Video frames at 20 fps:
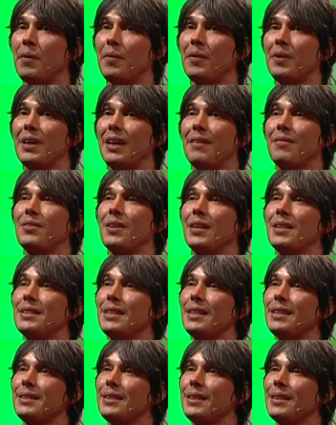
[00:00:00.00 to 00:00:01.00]
we wouldn't have
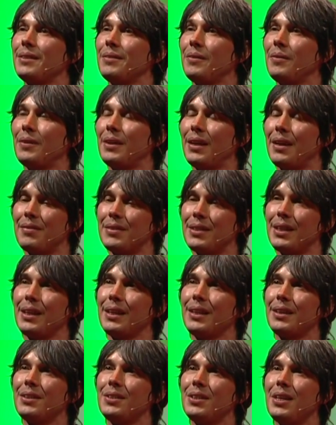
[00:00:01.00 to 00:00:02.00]
transistors, we wouldn't have
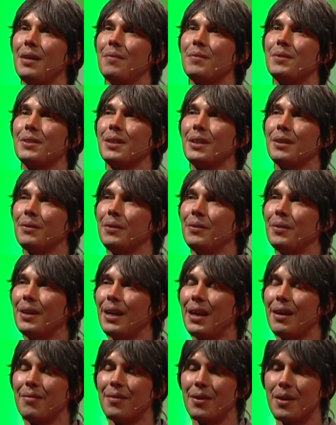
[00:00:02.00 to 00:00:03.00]
silicon chips, we
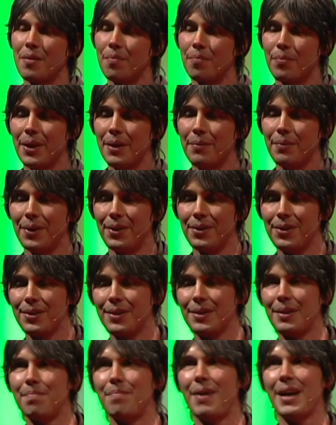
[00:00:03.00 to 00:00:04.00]
wouldn't have pretty
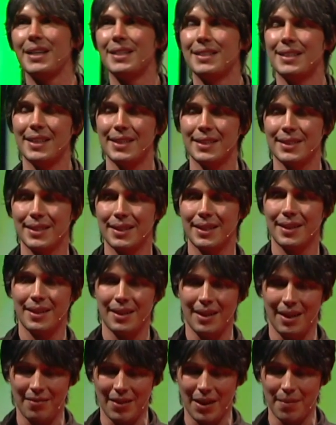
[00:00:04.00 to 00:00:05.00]
much the basis
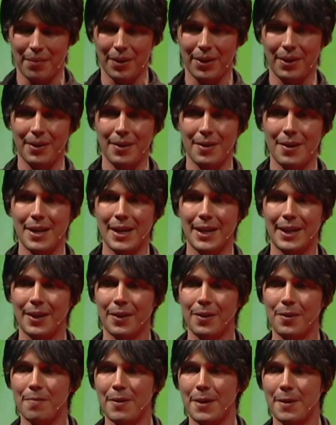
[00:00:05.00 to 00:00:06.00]
of our modern
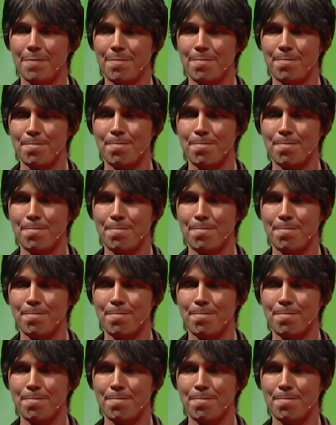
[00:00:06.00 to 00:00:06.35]
economy.